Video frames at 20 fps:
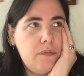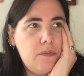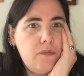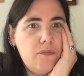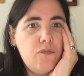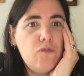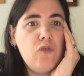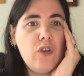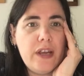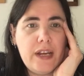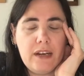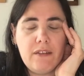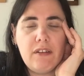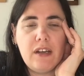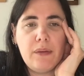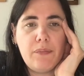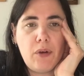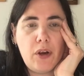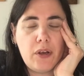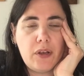Really,
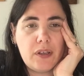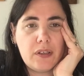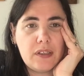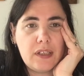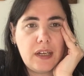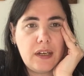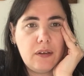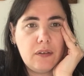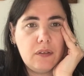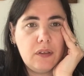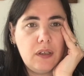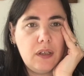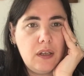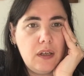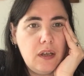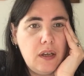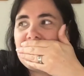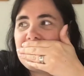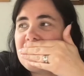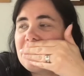really broken down.
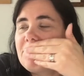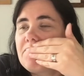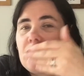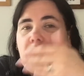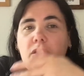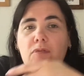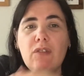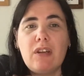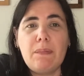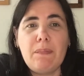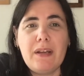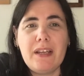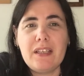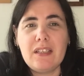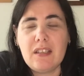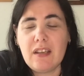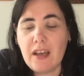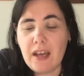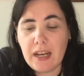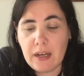Really
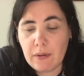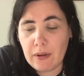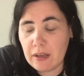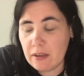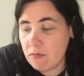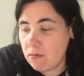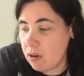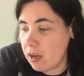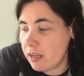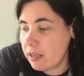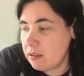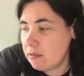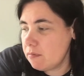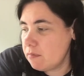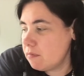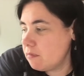pleased. Anyway, right.